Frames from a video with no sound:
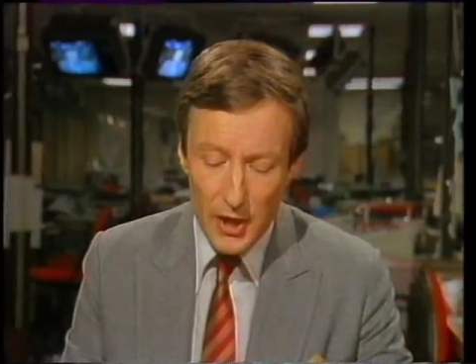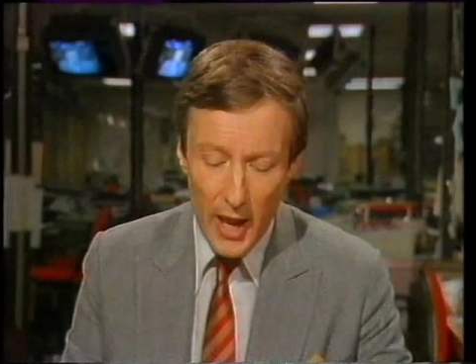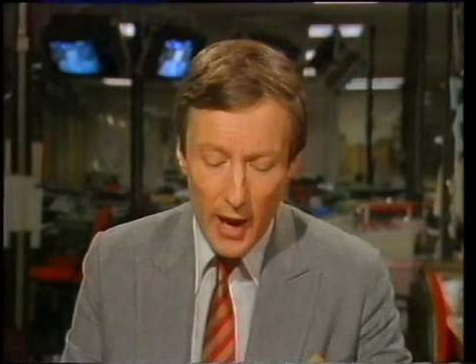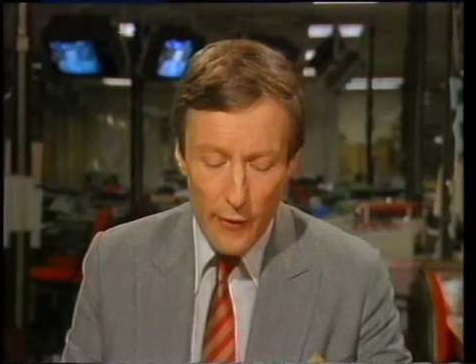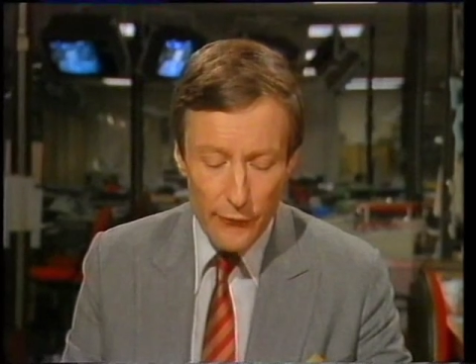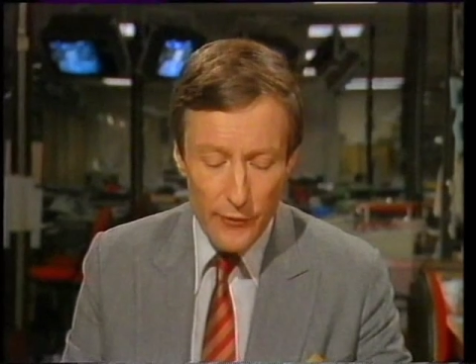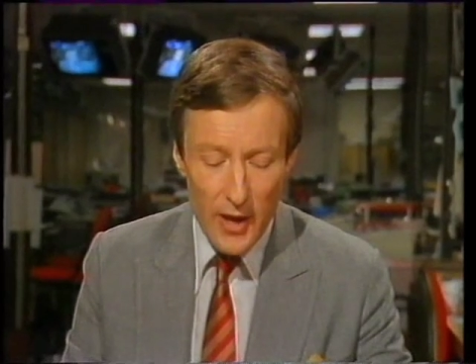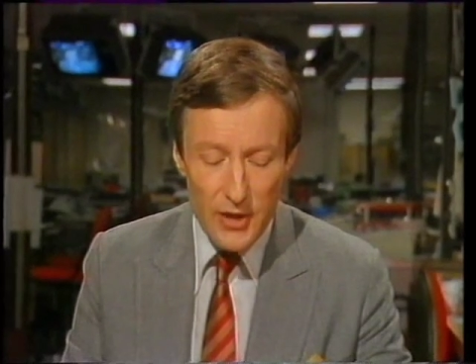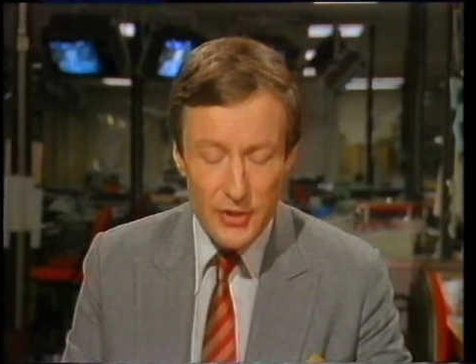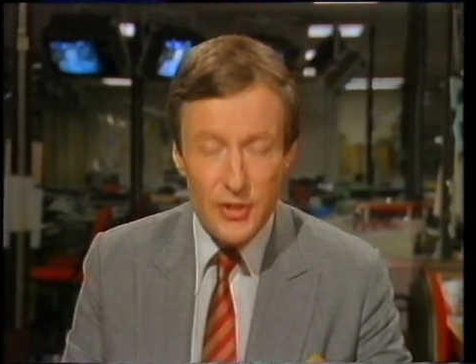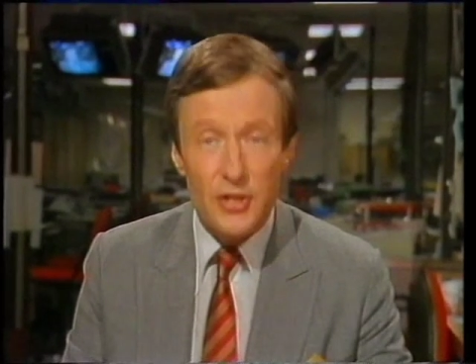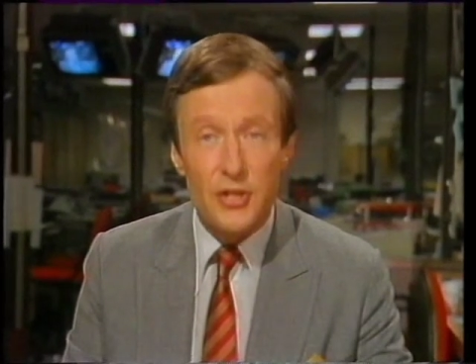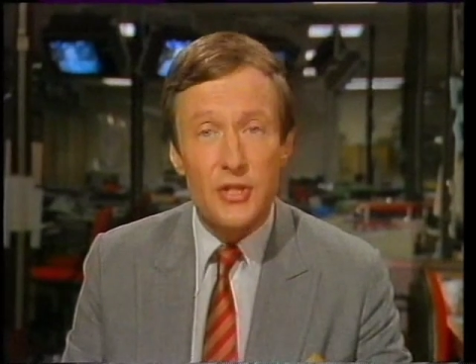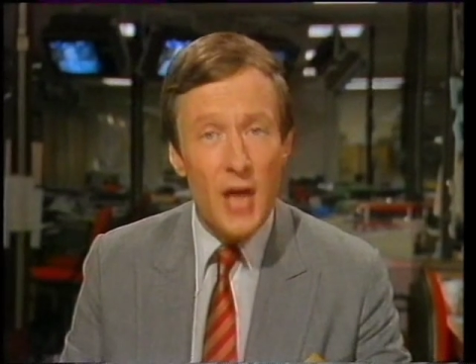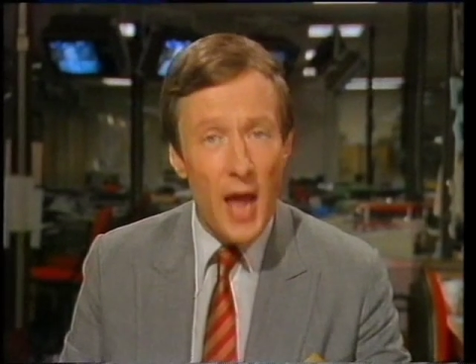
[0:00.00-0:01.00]
now face
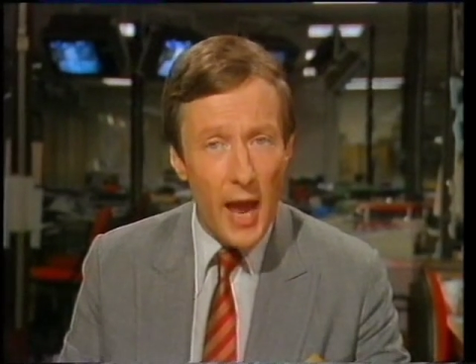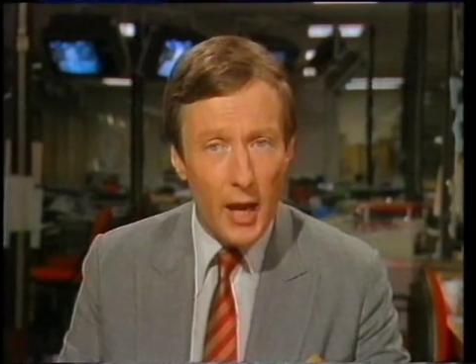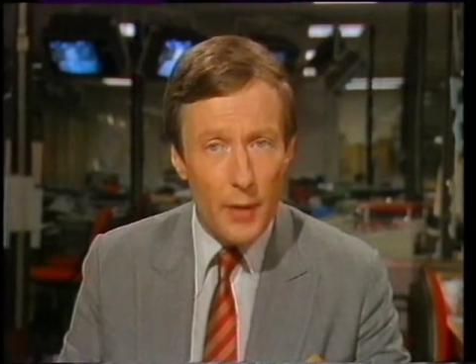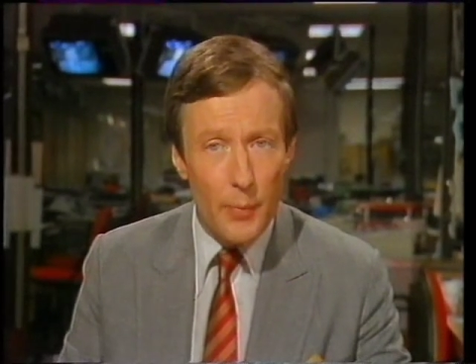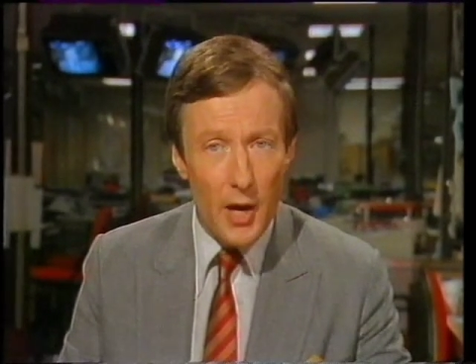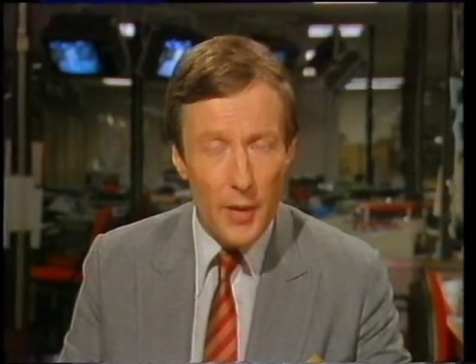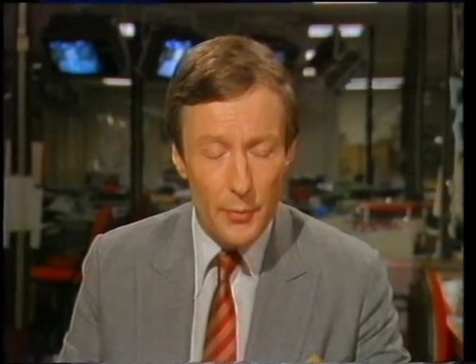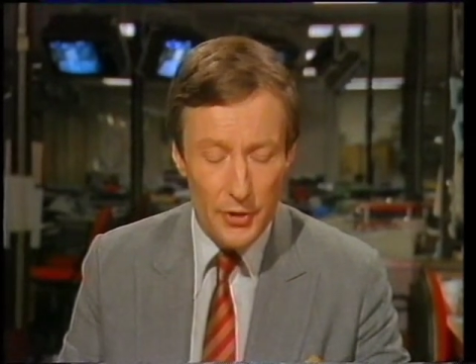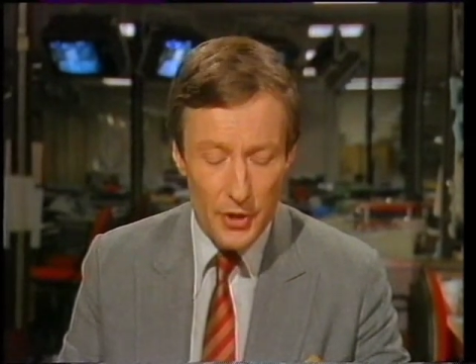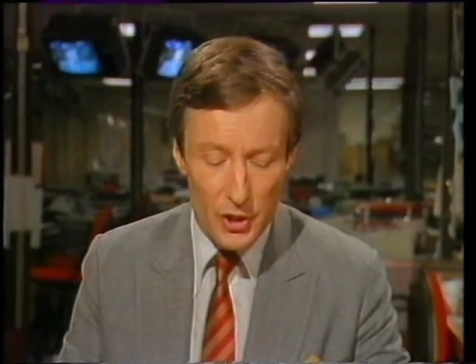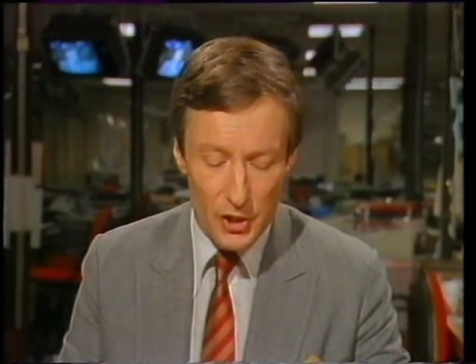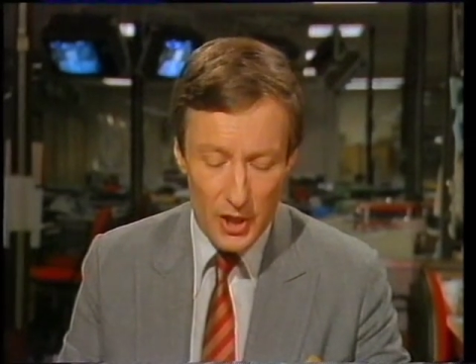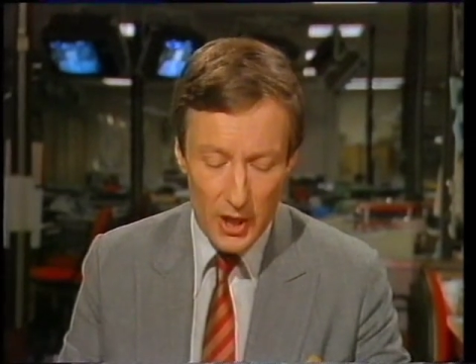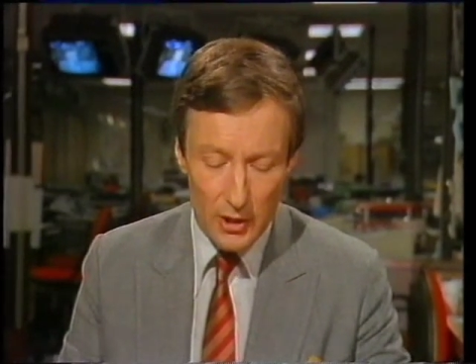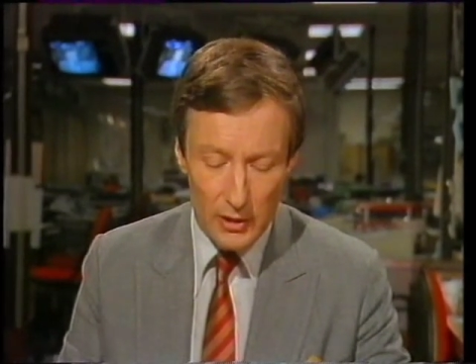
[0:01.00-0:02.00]
the sack by
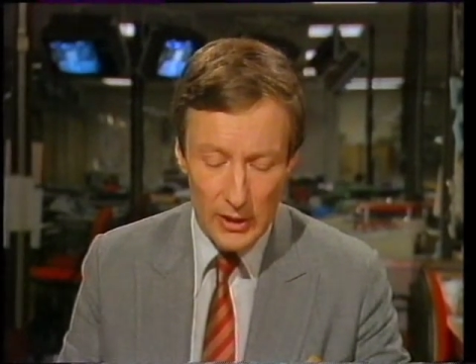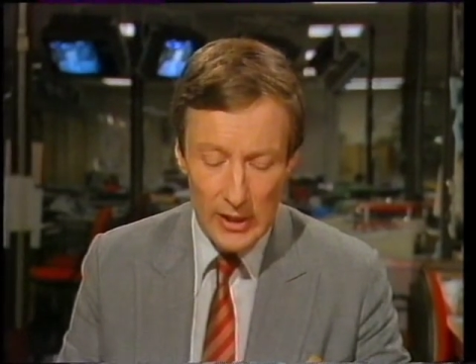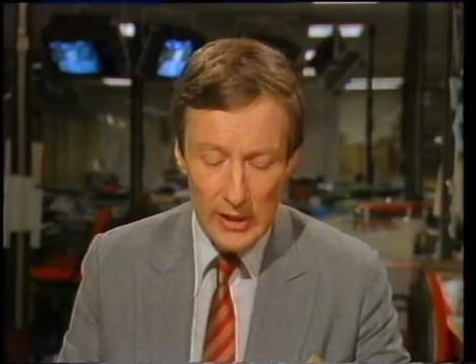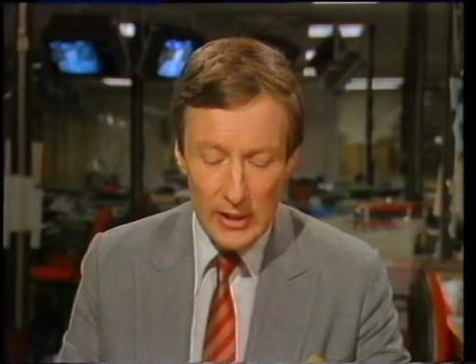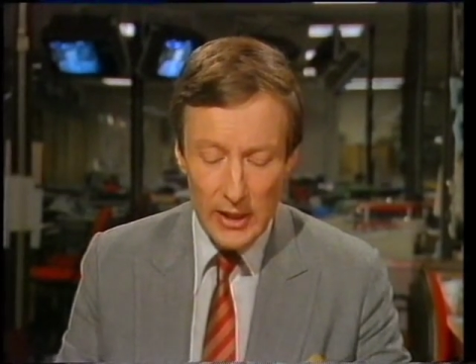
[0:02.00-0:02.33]
British Coal